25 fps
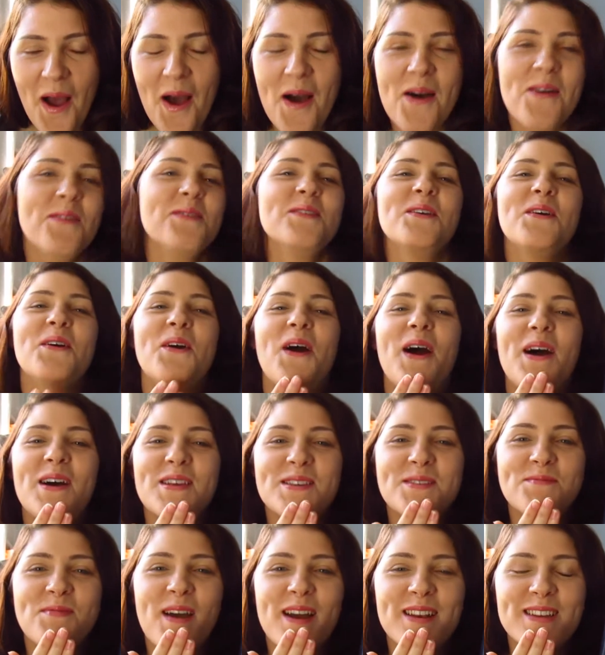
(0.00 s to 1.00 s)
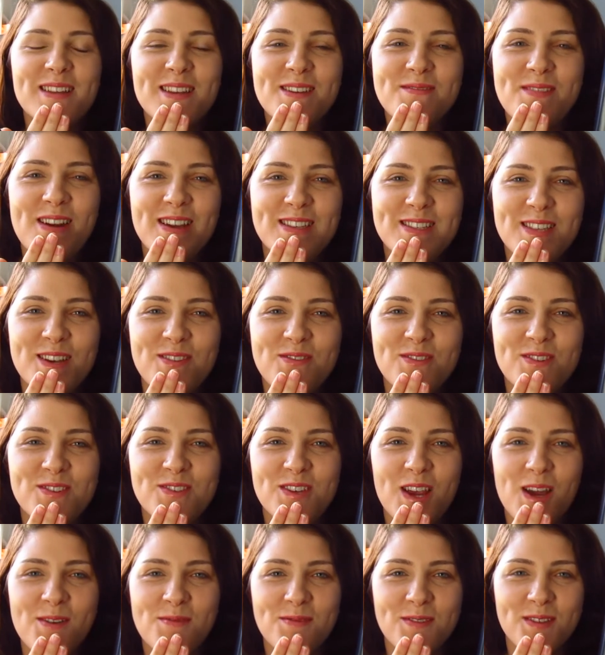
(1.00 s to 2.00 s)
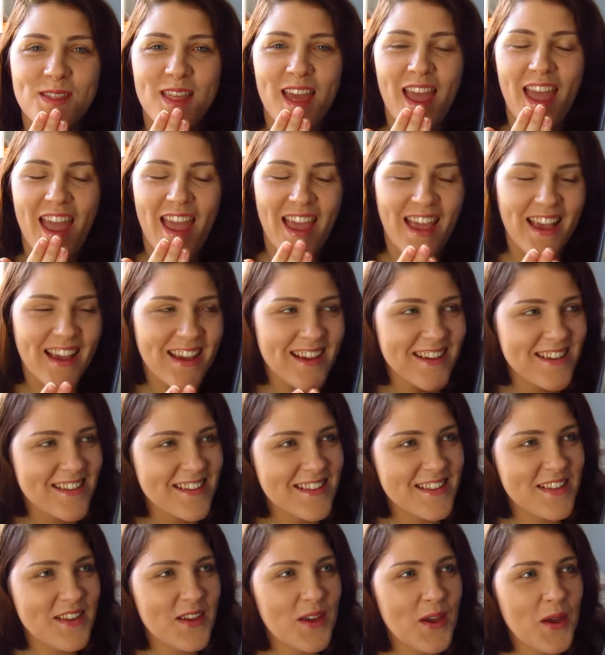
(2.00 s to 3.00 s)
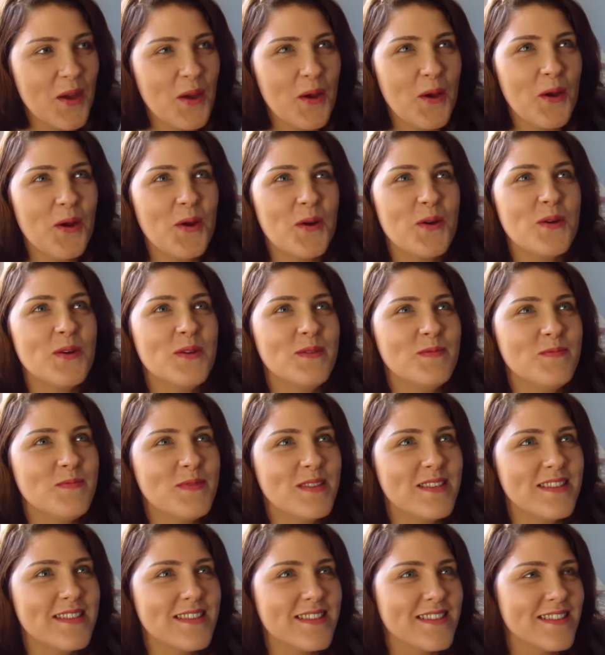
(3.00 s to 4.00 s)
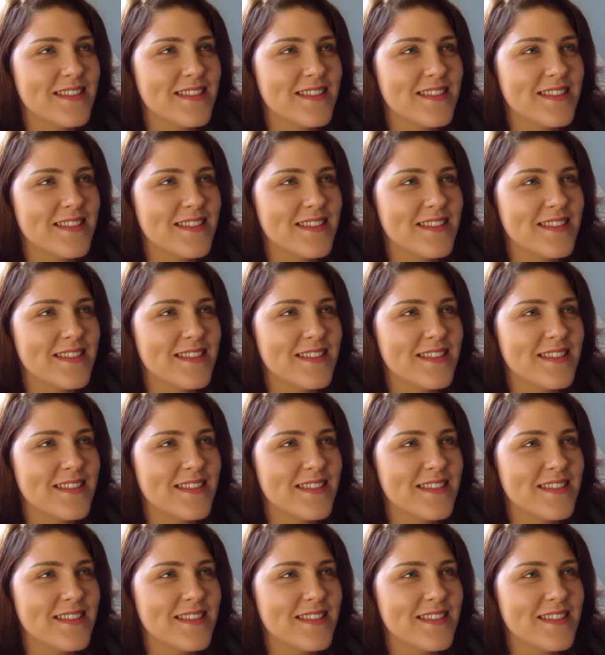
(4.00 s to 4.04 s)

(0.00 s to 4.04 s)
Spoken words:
Oh no, I was about to get myself in trouble there. Oops.